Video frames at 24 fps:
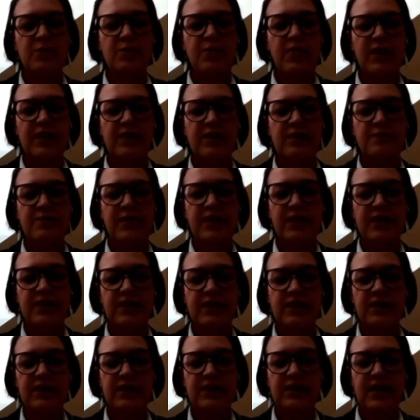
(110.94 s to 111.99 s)
To pay
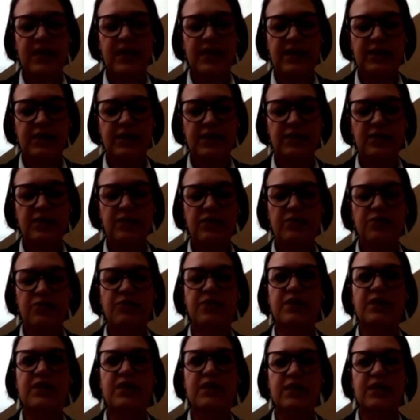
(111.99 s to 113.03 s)
special attention to
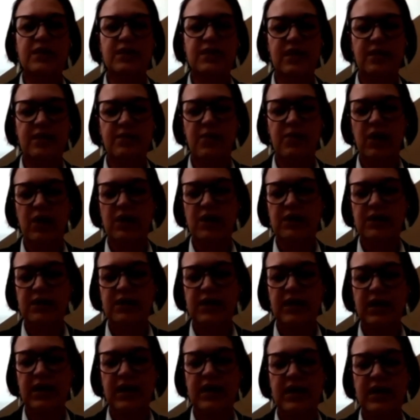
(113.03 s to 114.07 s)
traditionally
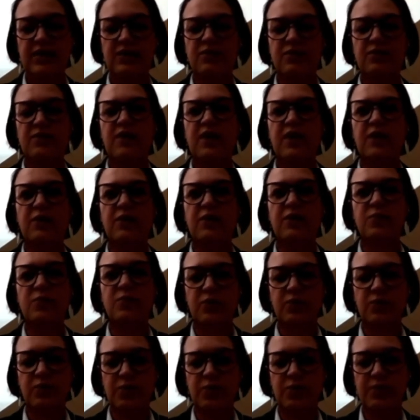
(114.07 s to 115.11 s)
marginalized or
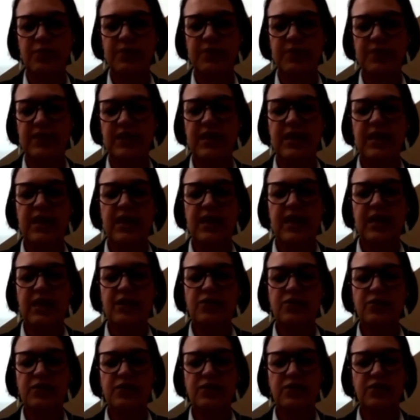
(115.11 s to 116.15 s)
vulnerable groups
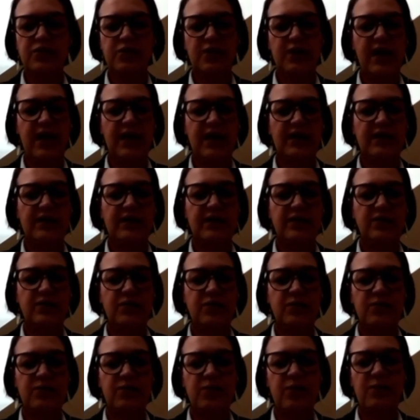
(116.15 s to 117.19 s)
and to ensure
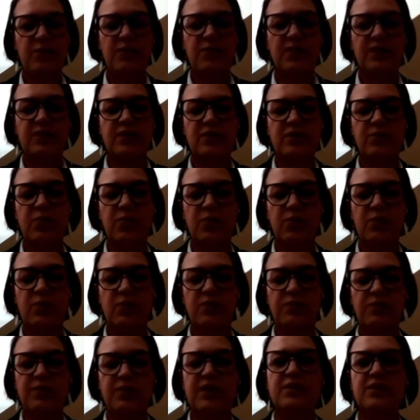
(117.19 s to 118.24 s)
access to appropriate
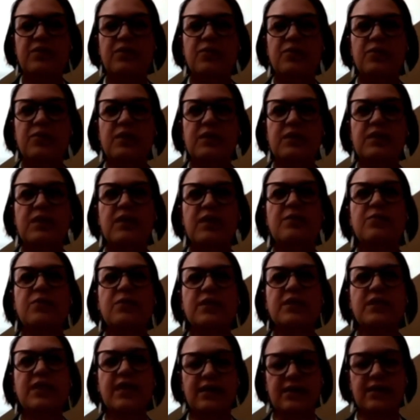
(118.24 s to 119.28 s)
support, resources, and
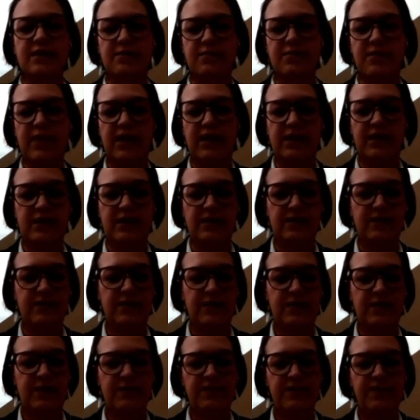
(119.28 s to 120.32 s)
protection
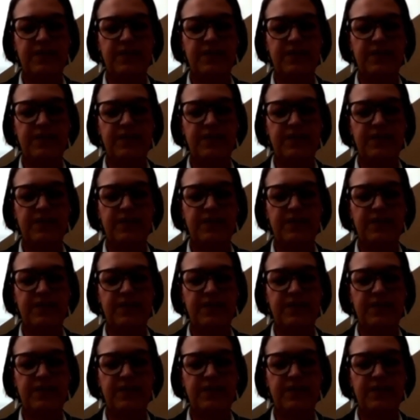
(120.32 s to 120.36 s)
mechanisms.